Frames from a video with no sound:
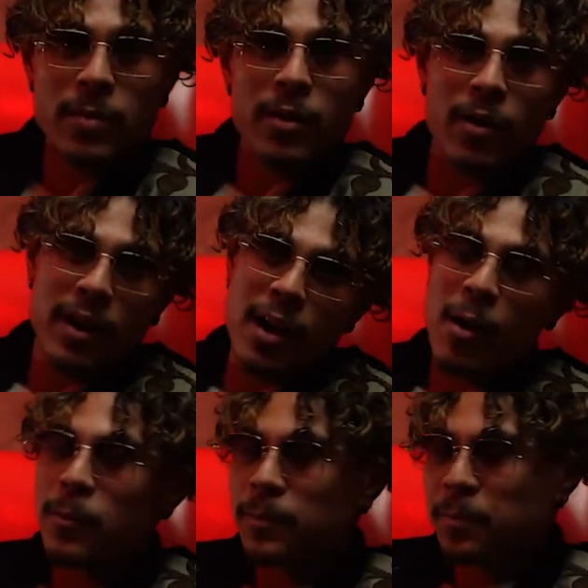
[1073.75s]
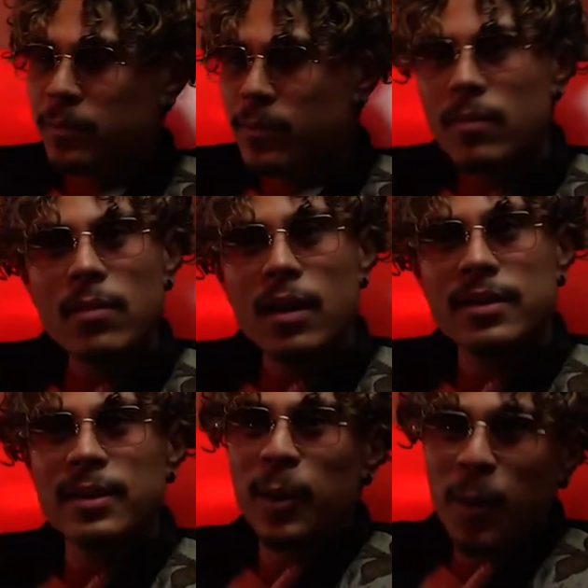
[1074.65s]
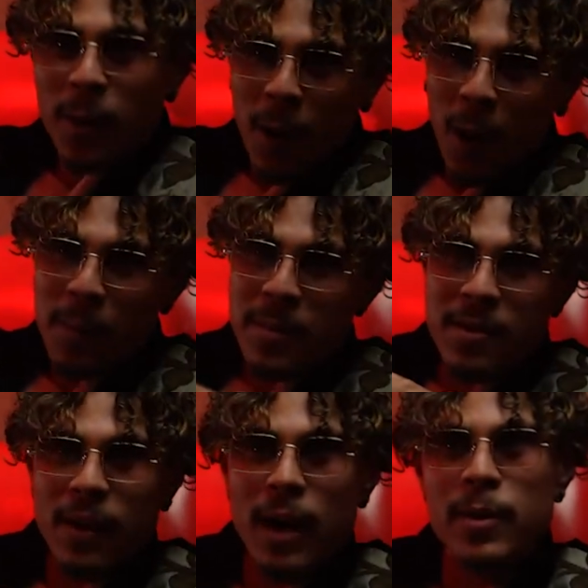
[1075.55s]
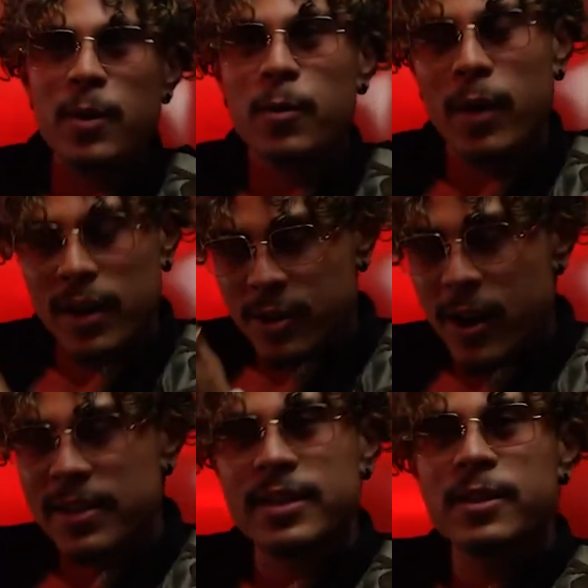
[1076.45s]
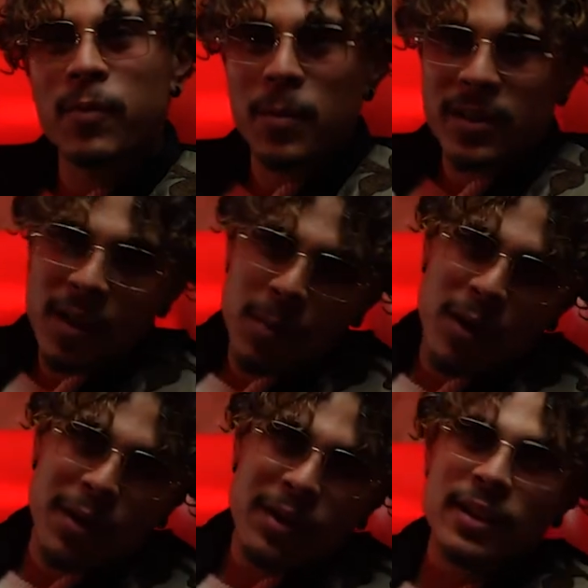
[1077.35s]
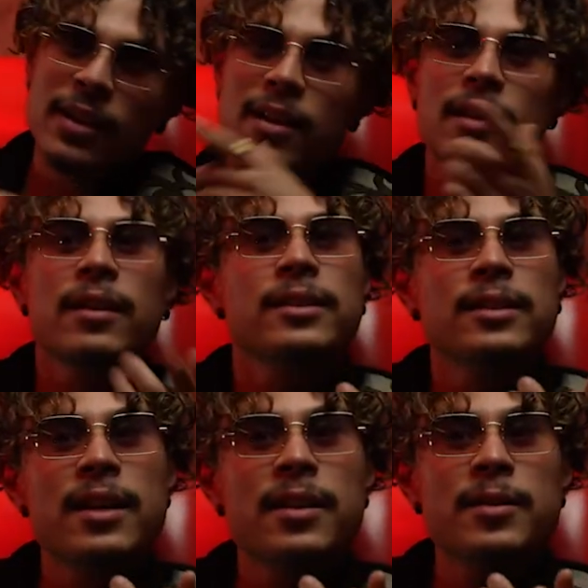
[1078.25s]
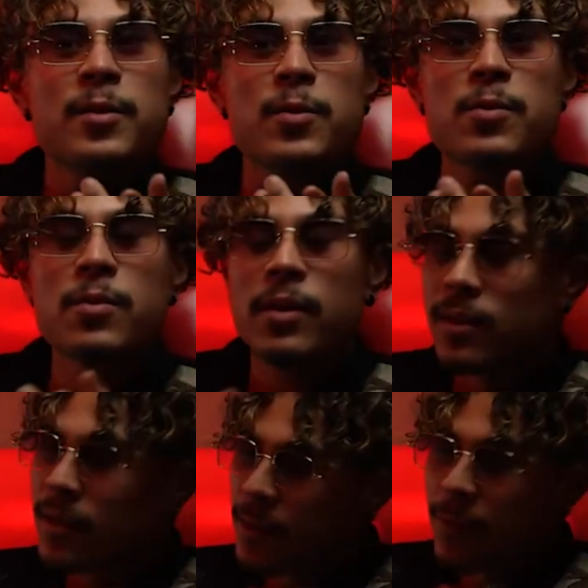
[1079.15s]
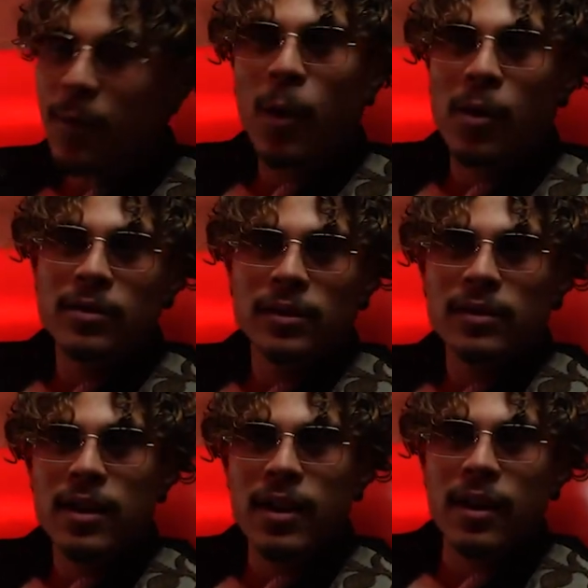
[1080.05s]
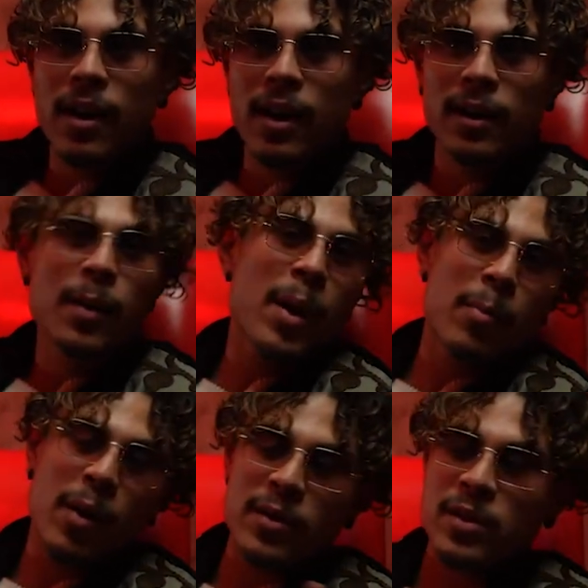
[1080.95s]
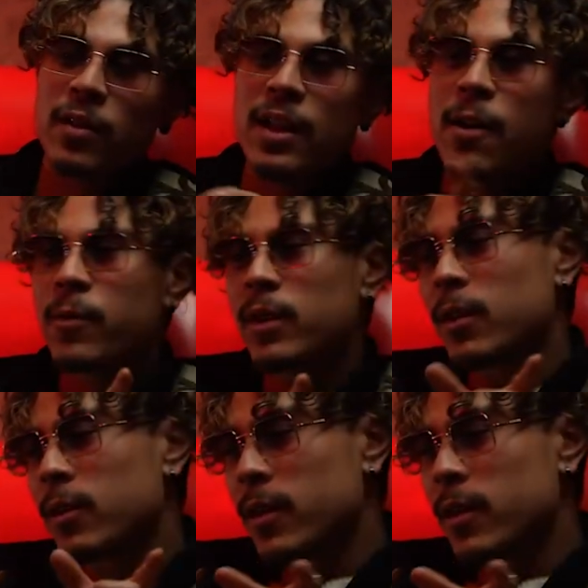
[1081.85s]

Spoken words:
it right now. It's a little R&B vibe, right? Transition from the summer into the fall. And I got my brothers on that for a little